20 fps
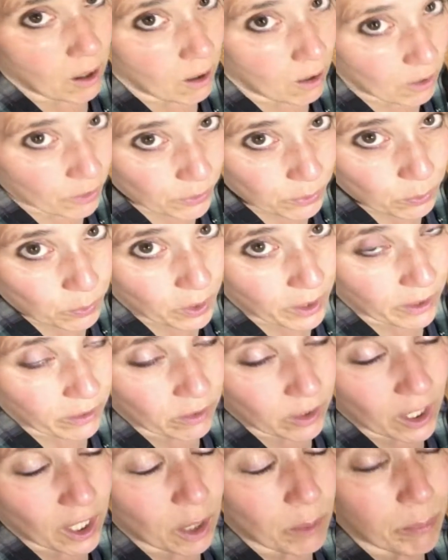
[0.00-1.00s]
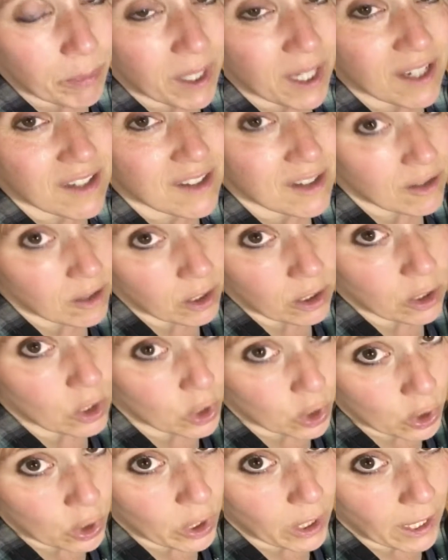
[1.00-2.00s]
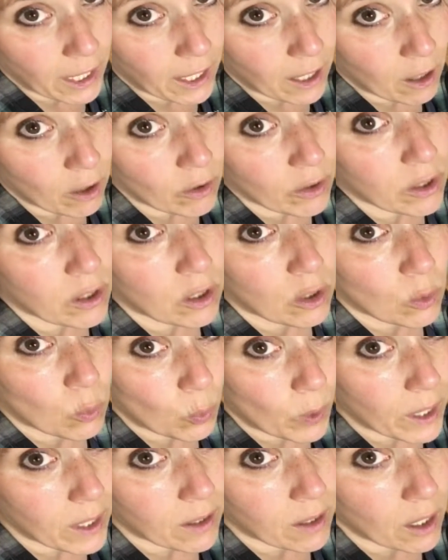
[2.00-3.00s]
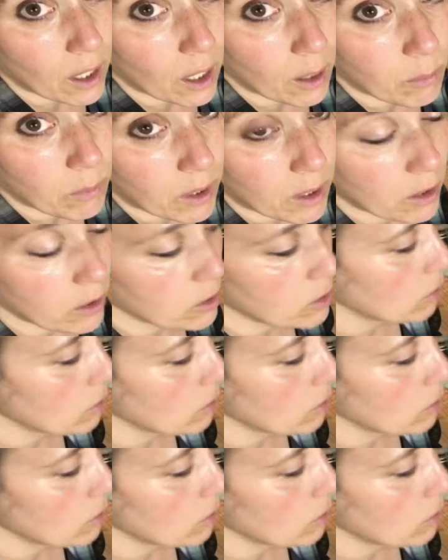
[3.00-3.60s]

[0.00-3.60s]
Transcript: all the water out because it'll cook out in the way that I'm going to